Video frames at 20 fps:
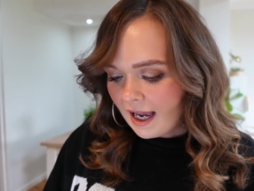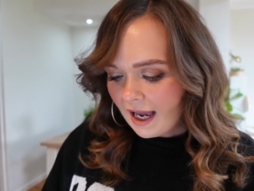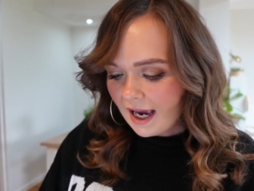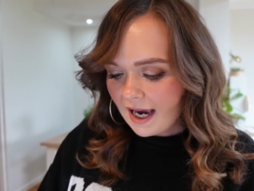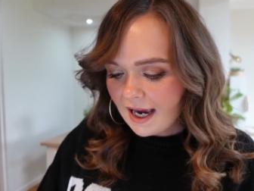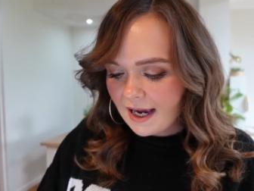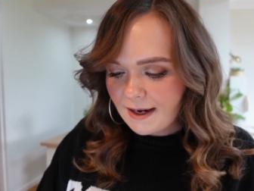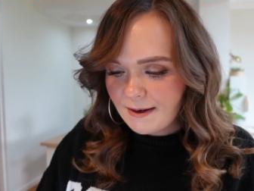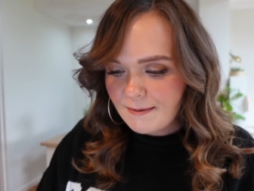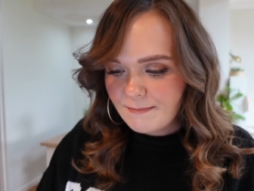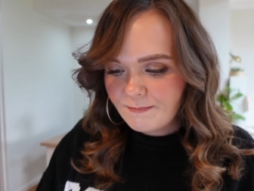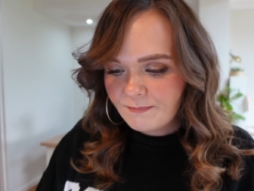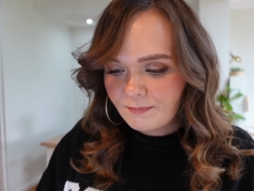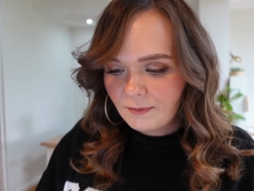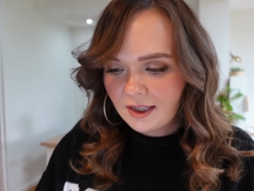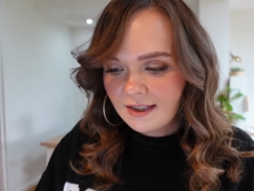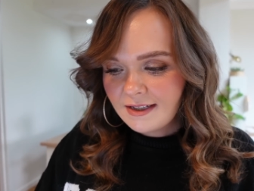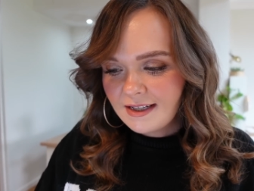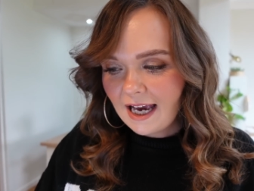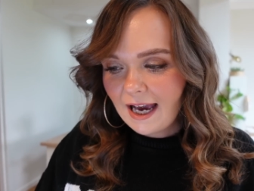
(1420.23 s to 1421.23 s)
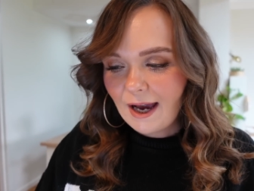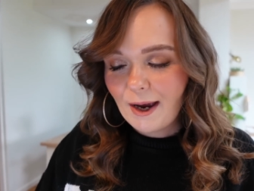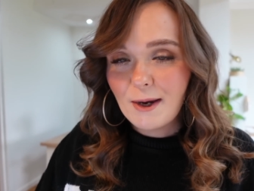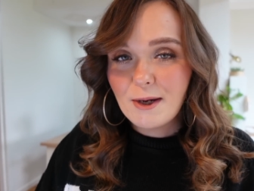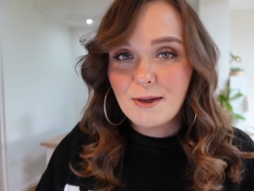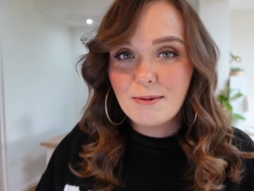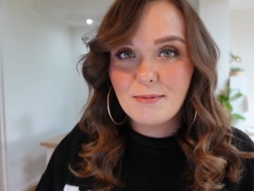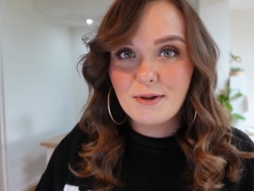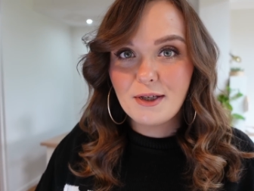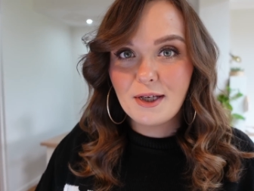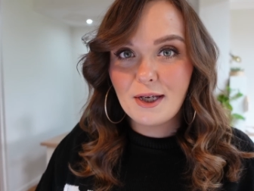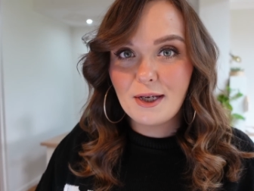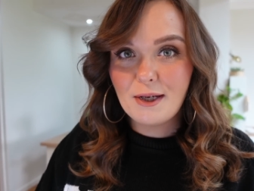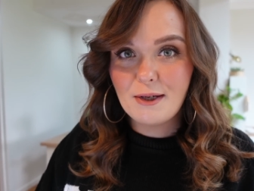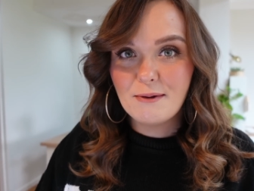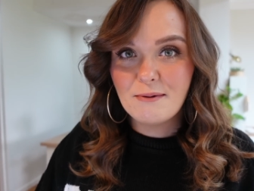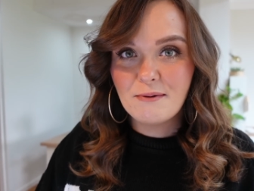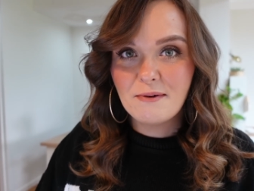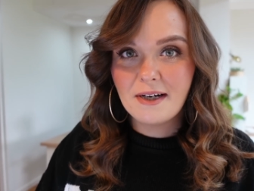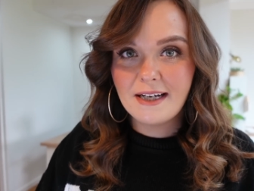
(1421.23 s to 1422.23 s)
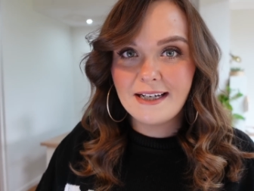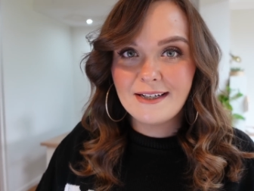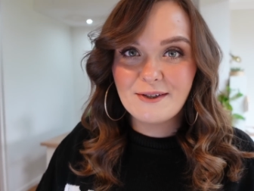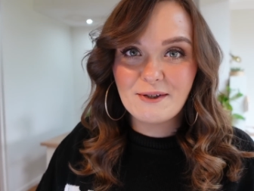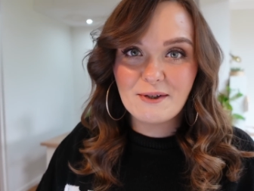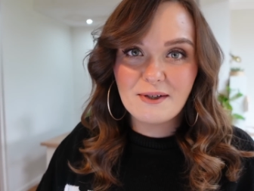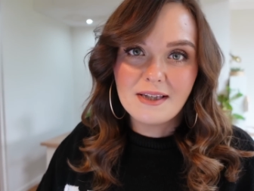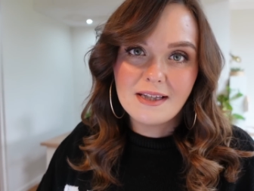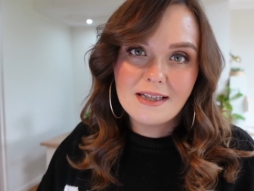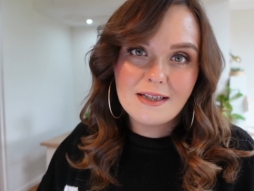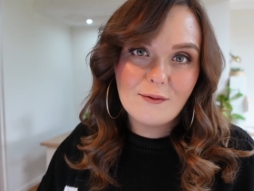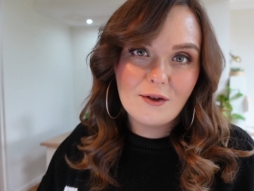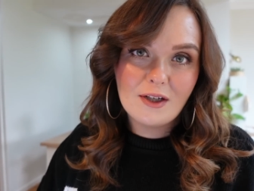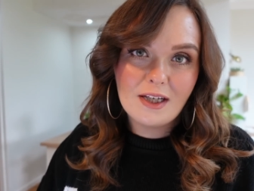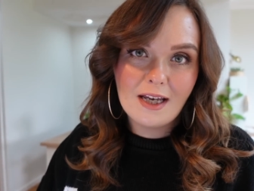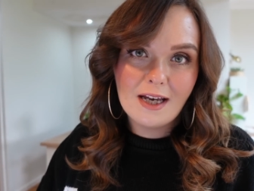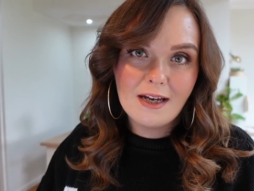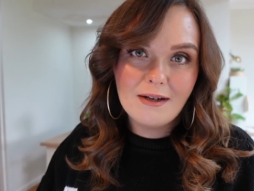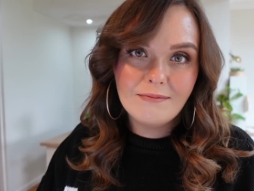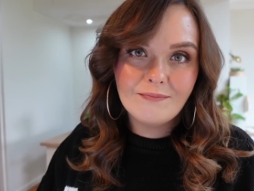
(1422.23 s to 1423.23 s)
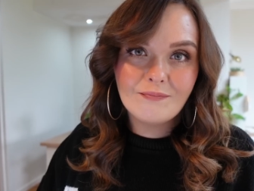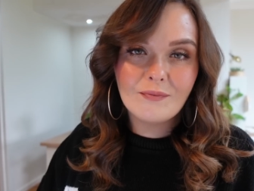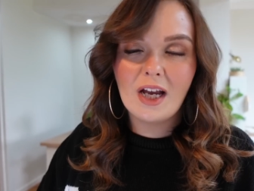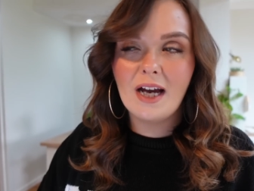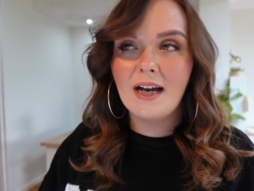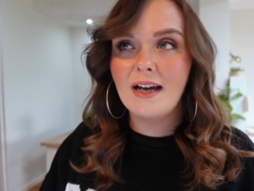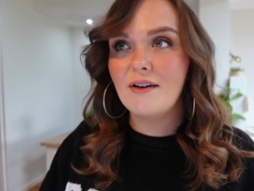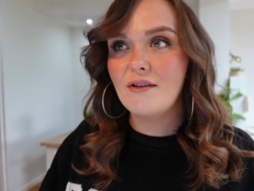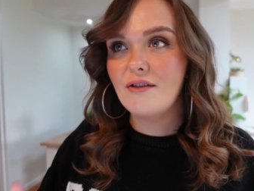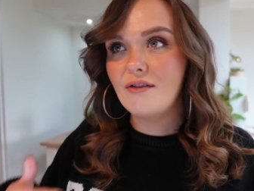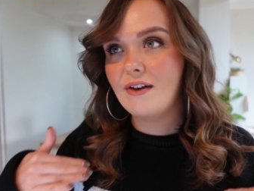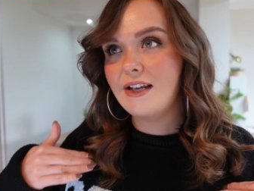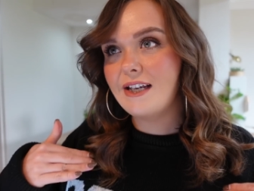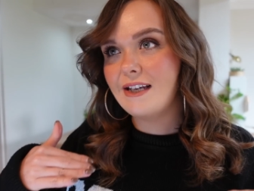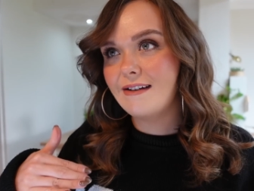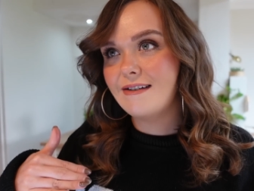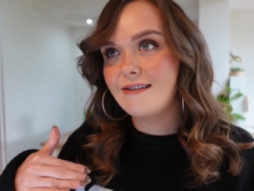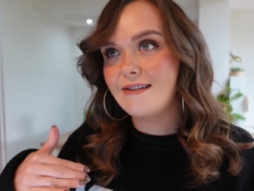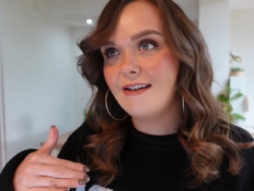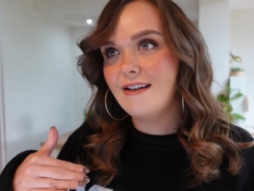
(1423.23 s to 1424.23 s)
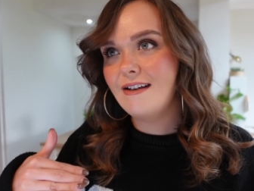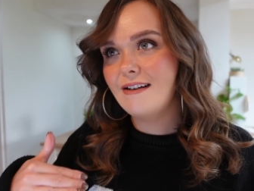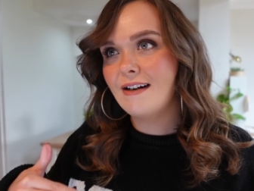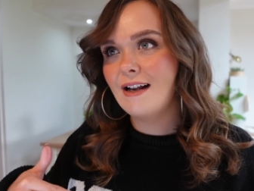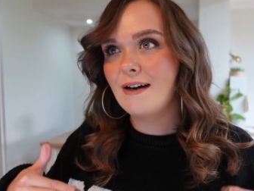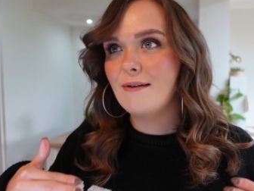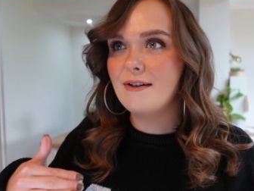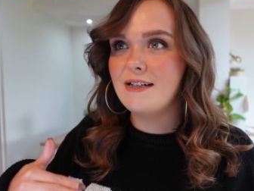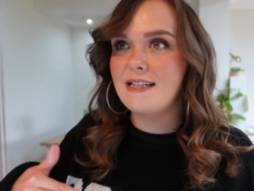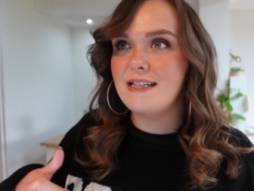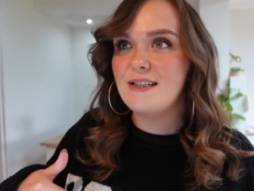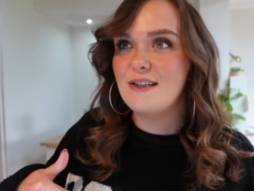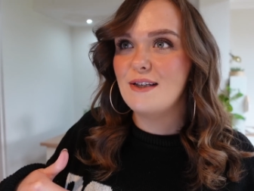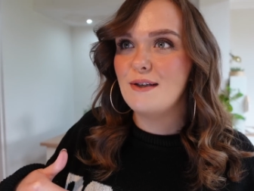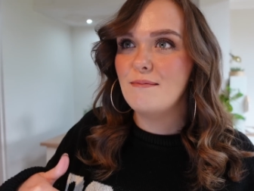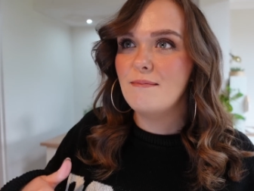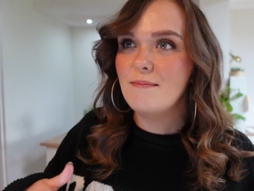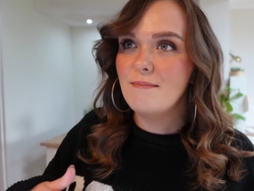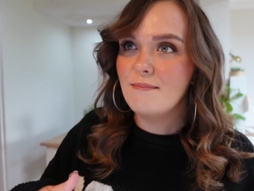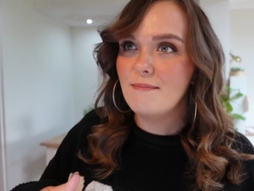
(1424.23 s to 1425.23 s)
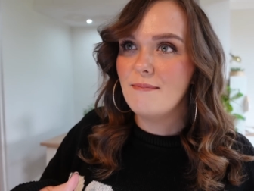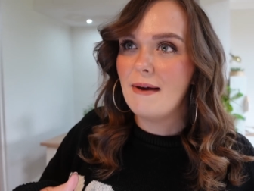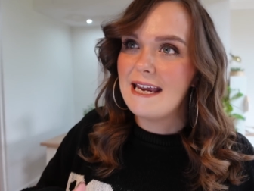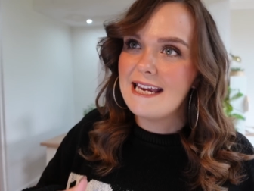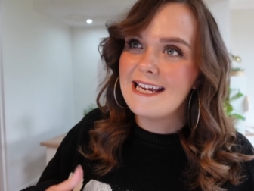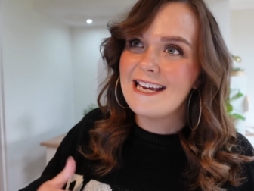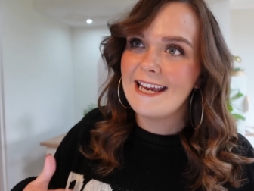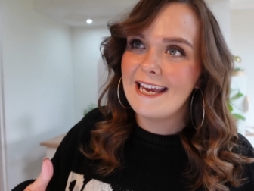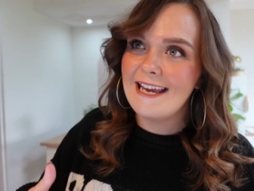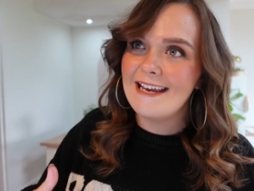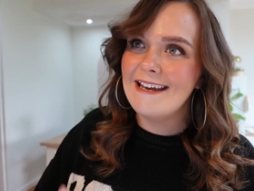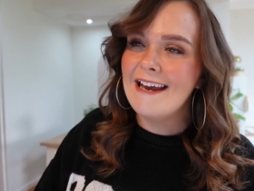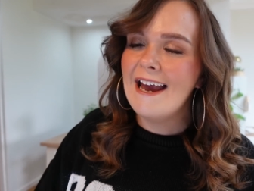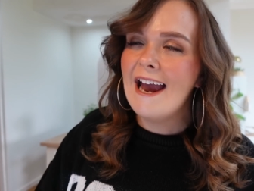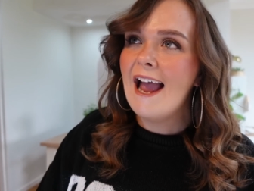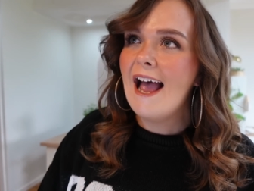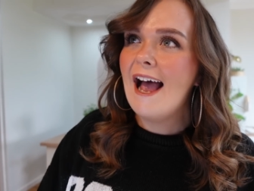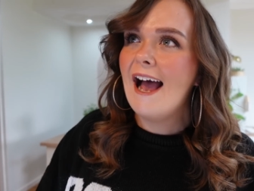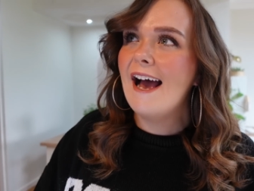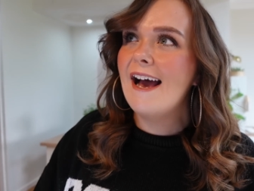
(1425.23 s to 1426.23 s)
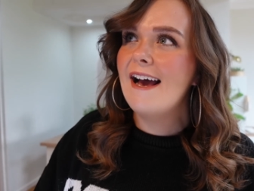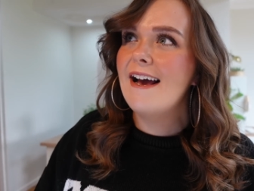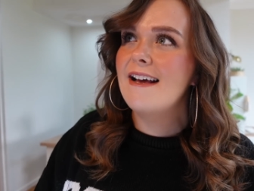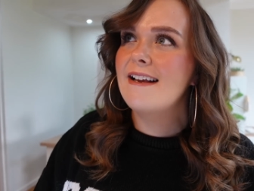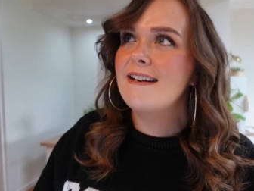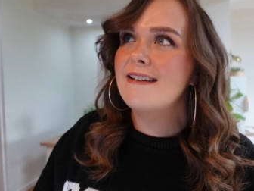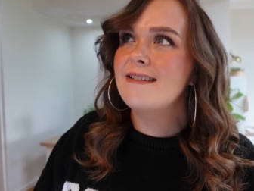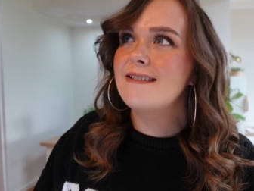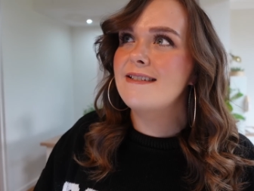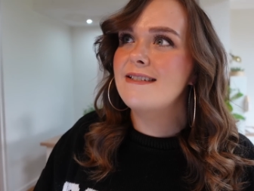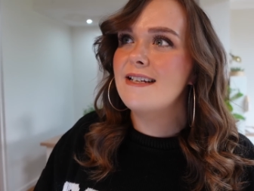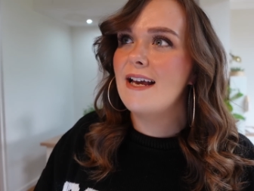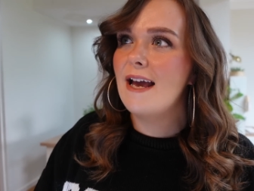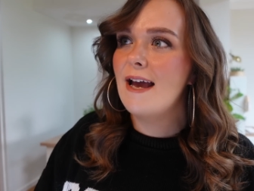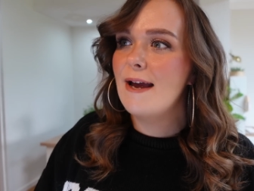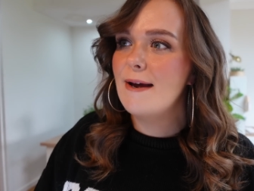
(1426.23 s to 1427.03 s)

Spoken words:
And yeah, I hope you enjoyed this video. I faked it, now I need to make it. And